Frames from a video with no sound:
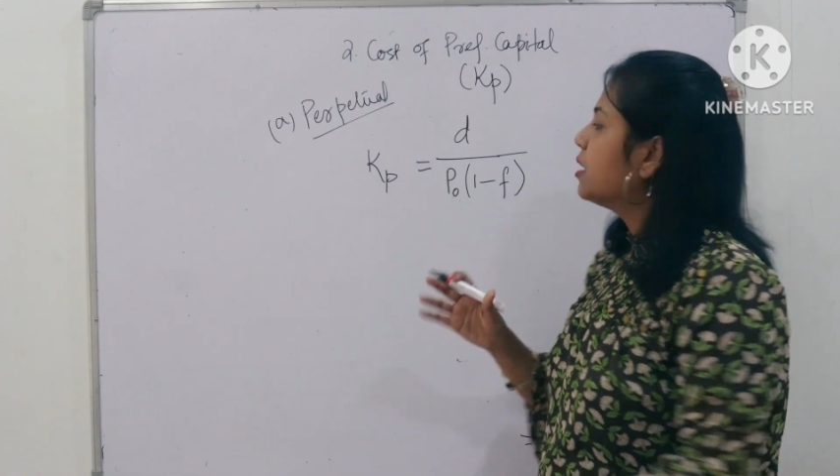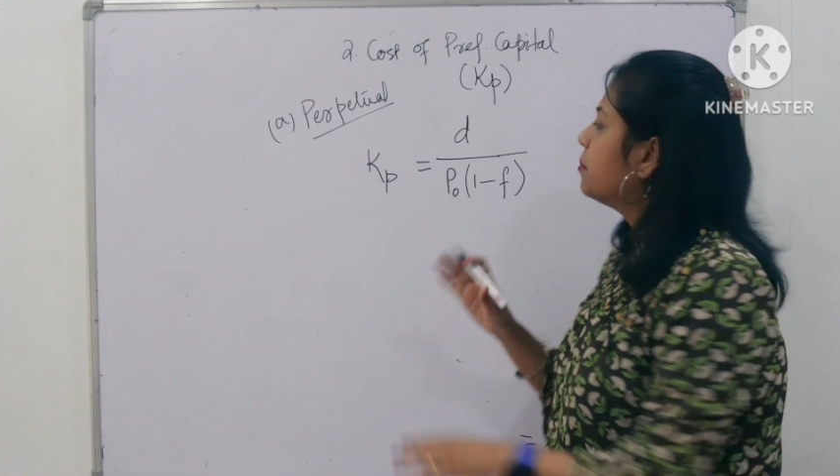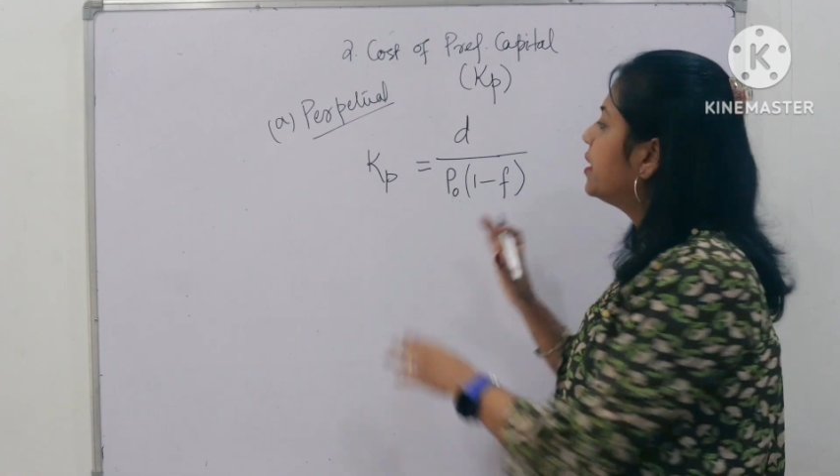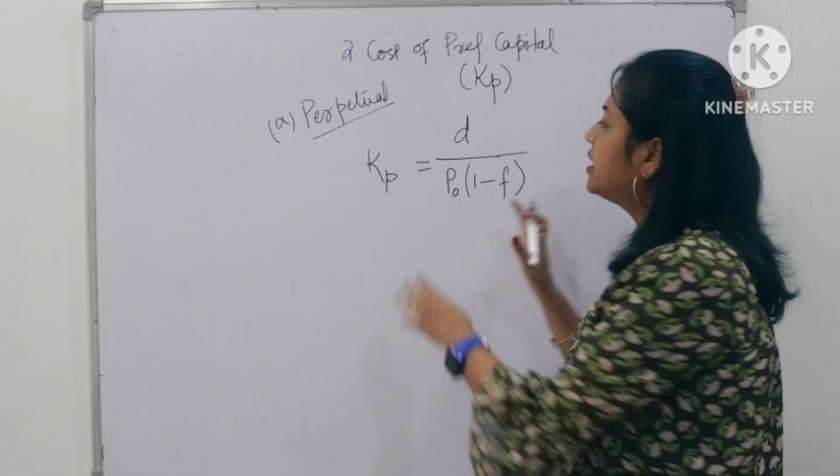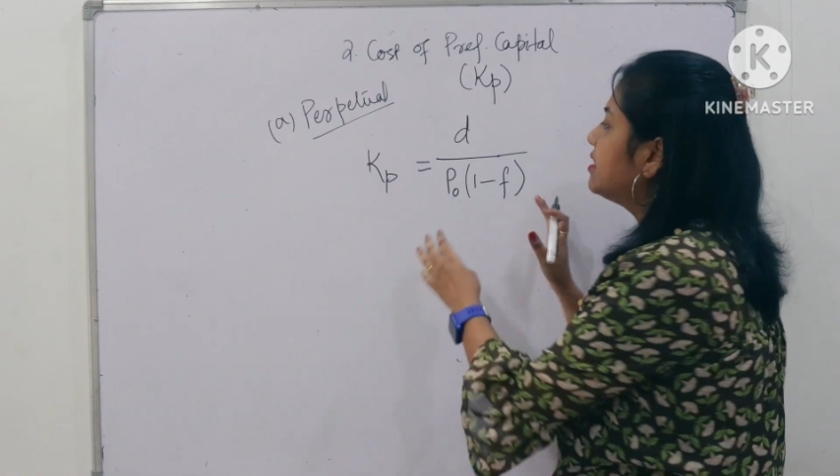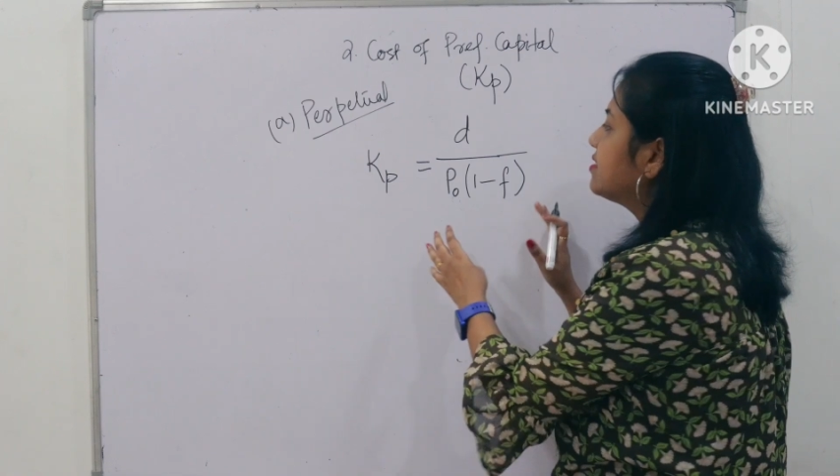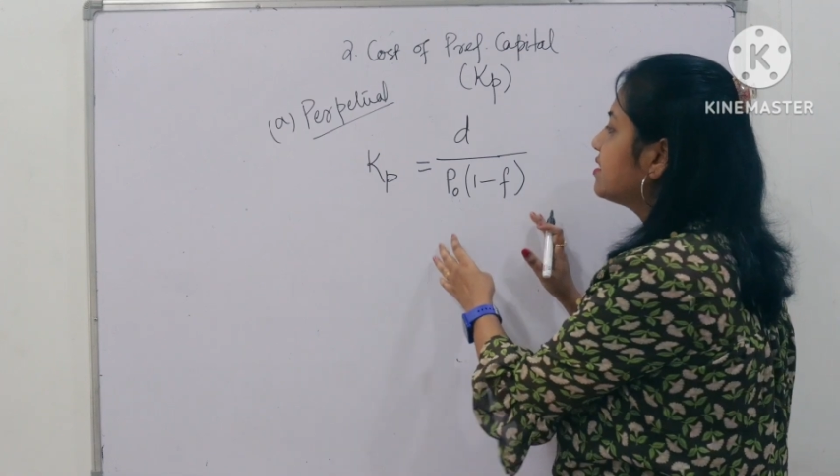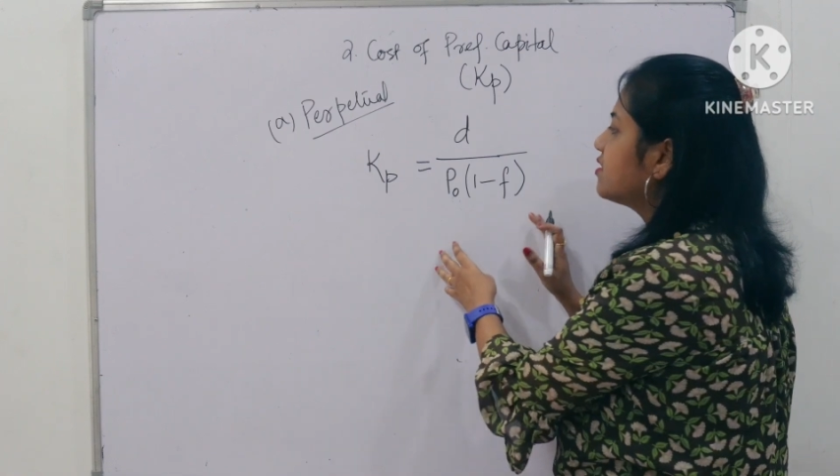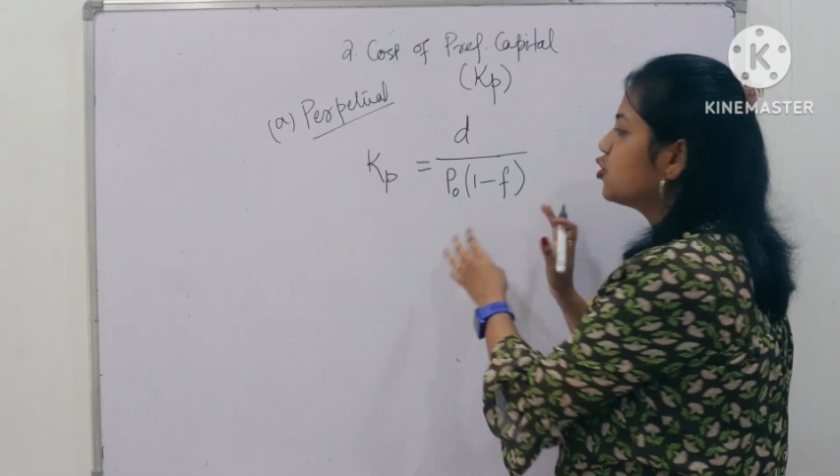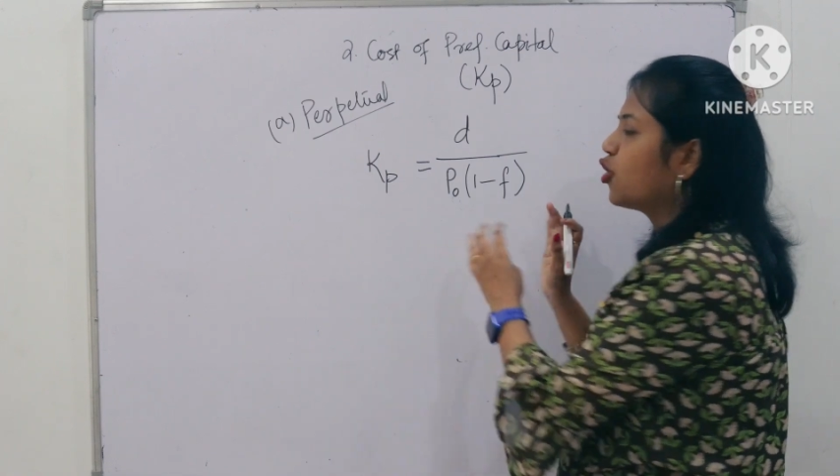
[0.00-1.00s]
But this
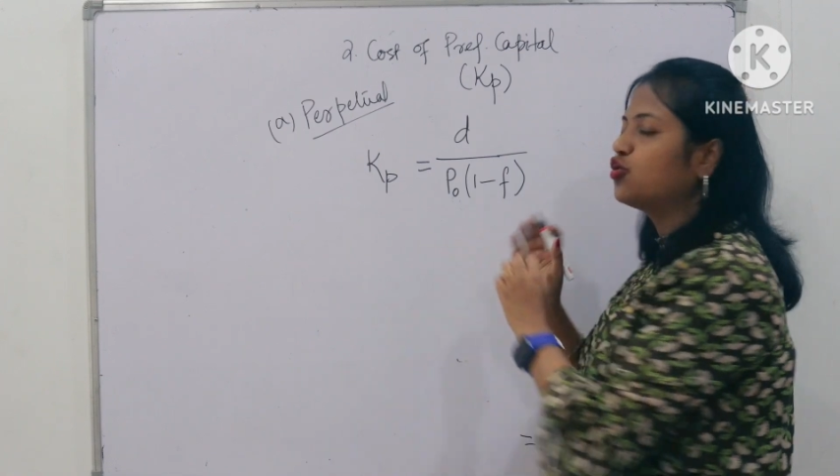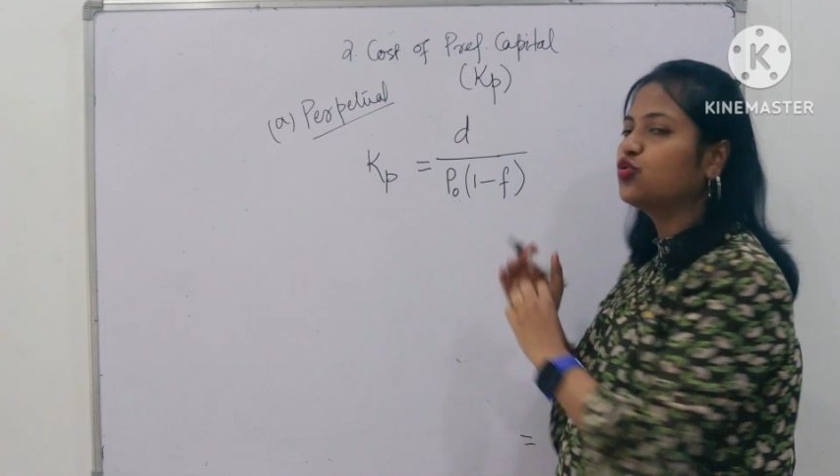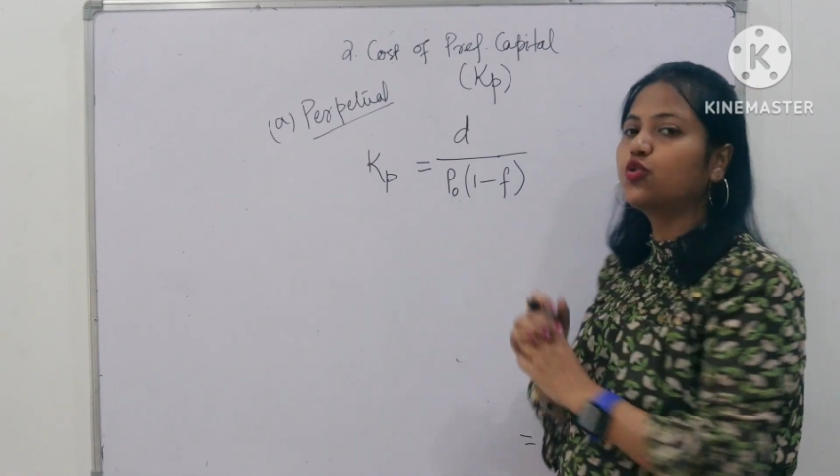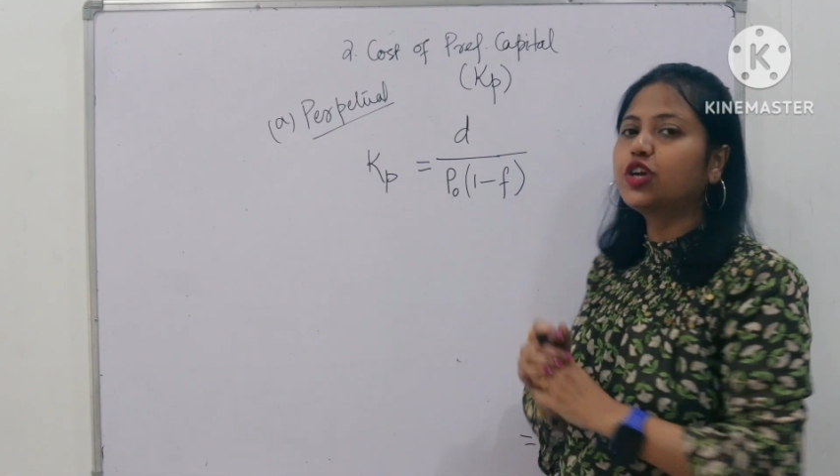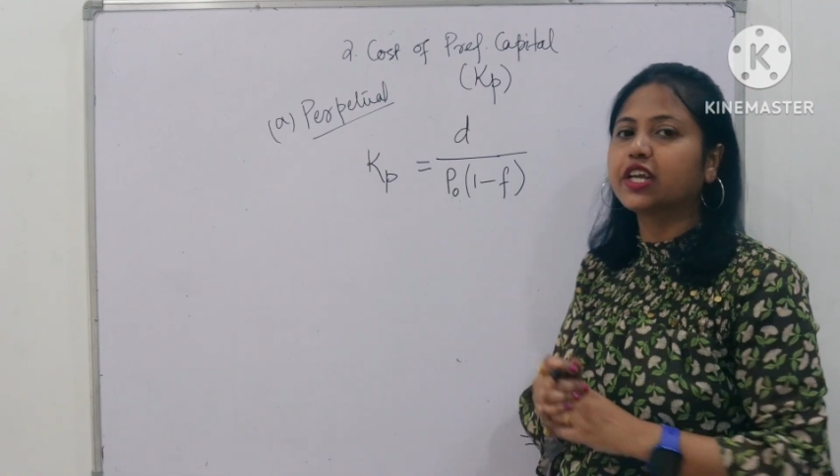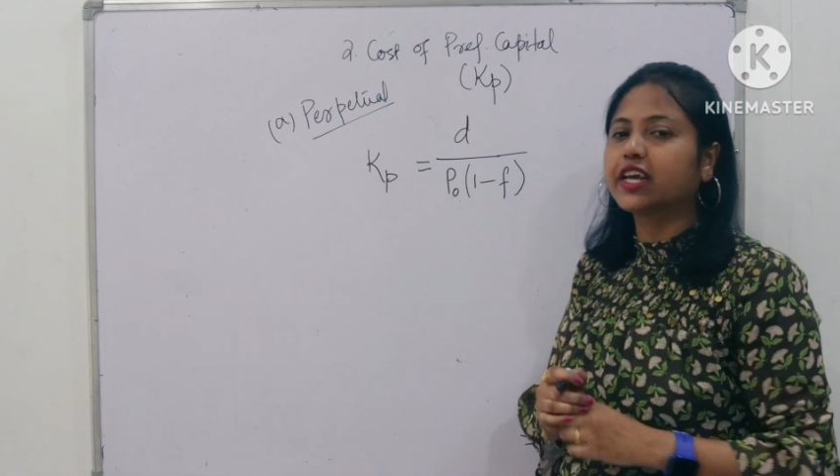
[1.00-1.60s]
is not so in